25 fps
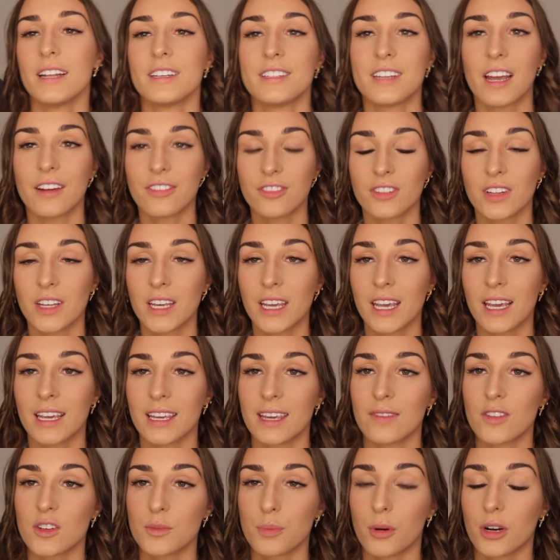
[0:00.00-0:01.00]
Definitely
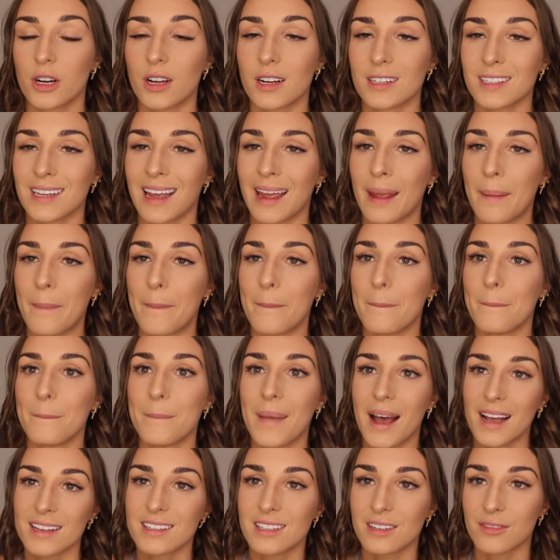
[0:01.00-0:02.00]
give this product a
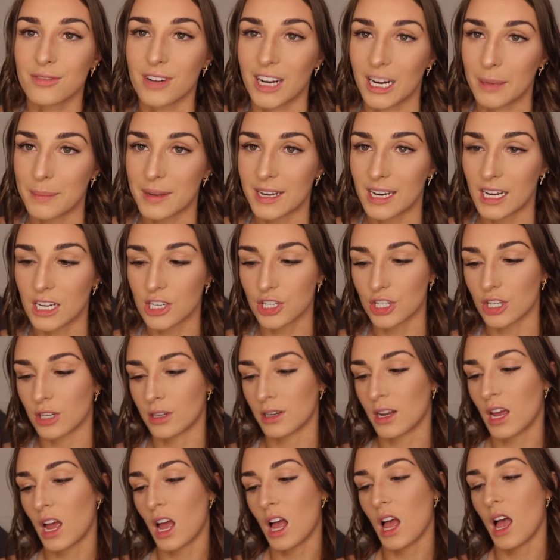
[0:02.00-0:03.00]
massive
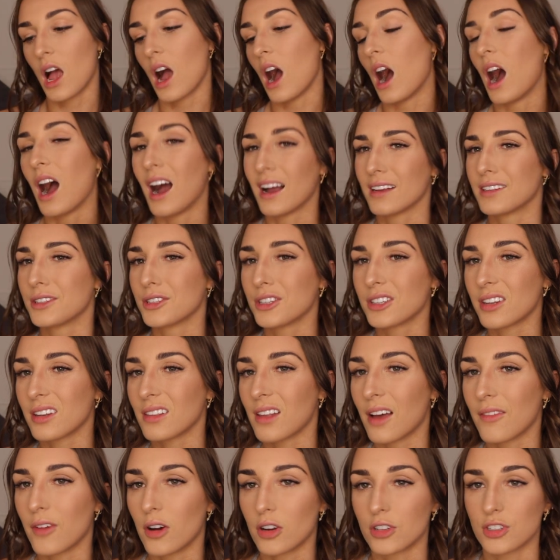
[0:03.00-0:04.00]
recommendation. I seriously
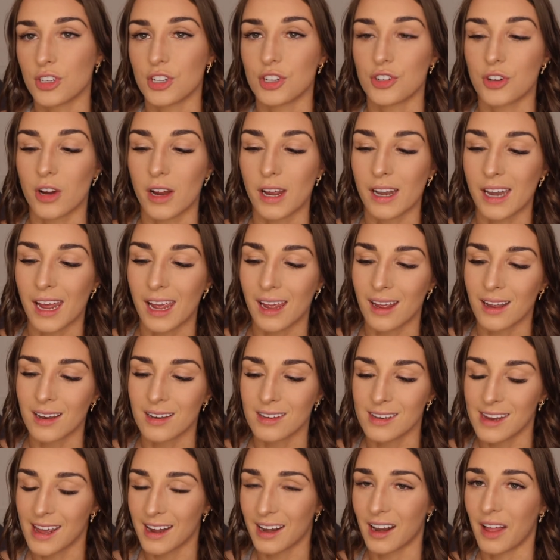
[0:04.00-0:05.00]
love Oxy Shred
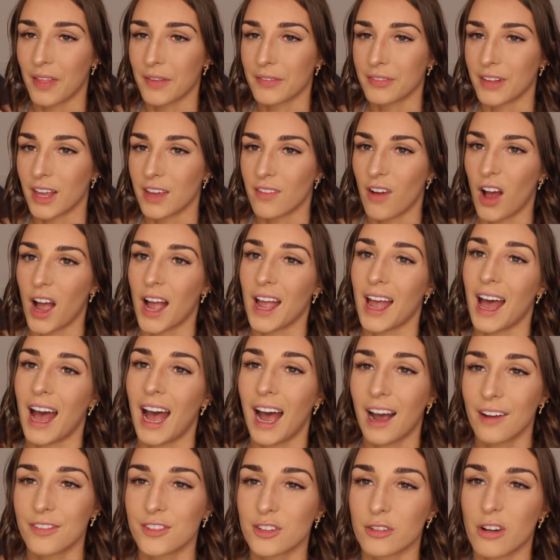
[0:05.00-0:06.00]
and yet another flavor I
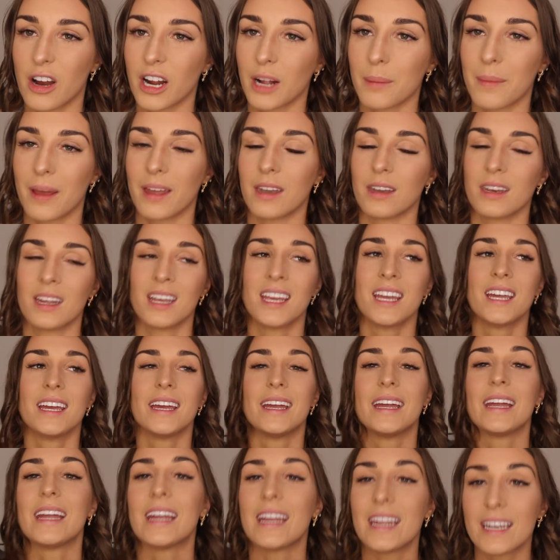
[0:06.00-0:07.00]
have to recommend.
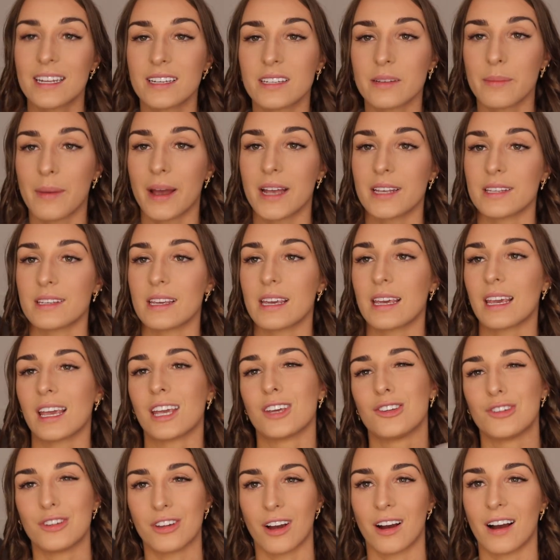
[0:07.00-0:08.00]
It is amazing.
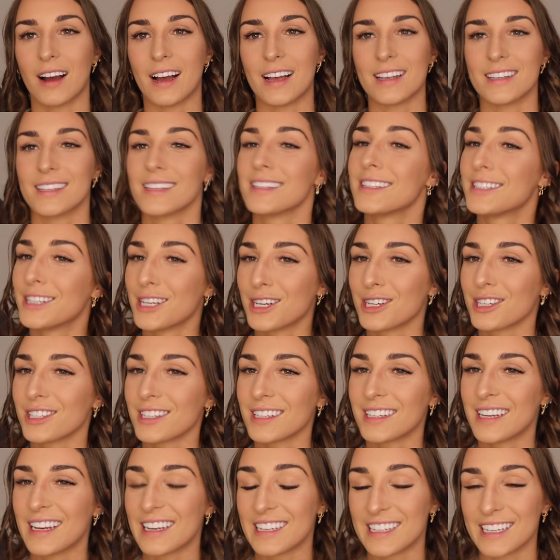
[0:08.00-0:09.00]
You guys
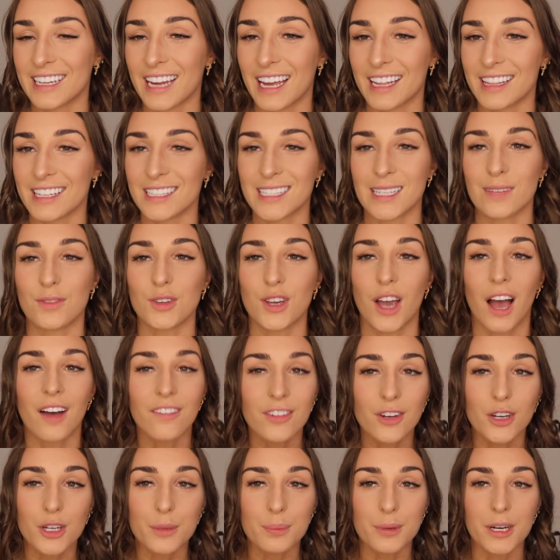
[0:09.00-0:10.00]
seriously need to get this if you
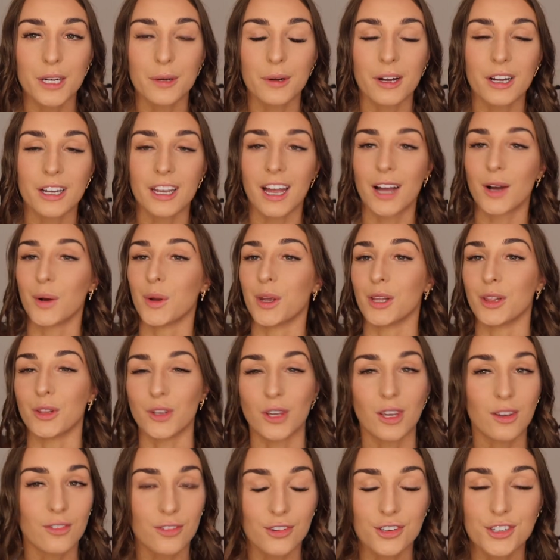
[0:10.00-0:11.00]
haven't got a pre-workout or you're
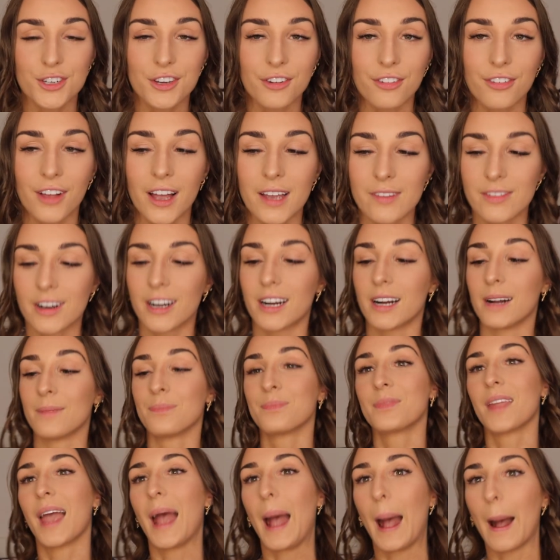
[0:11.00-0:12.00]
looking for a new flavor
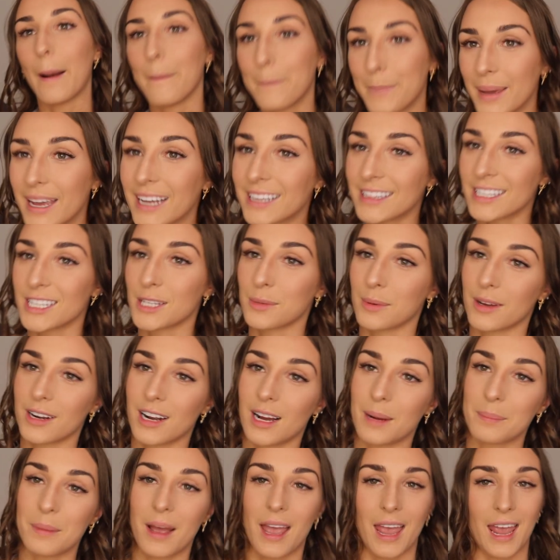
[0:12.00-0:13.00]
pick this one
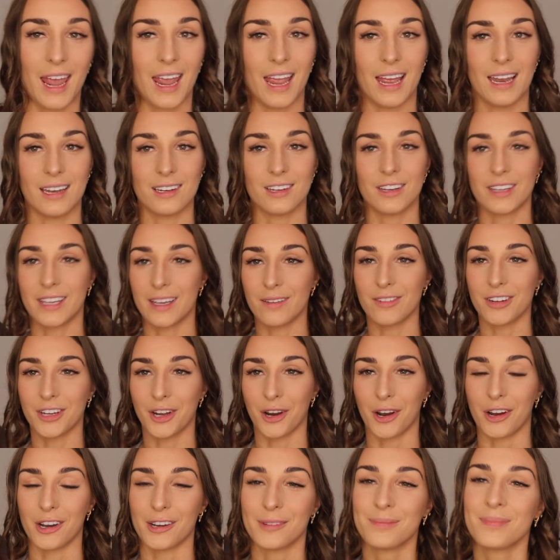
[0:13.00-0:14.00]
up and give it a
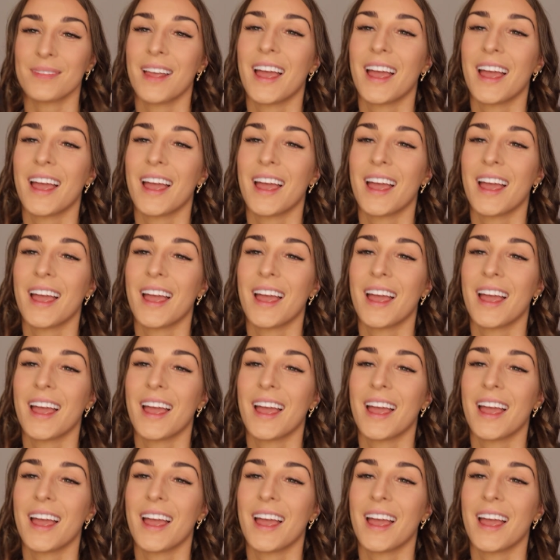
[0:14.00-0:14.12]
go.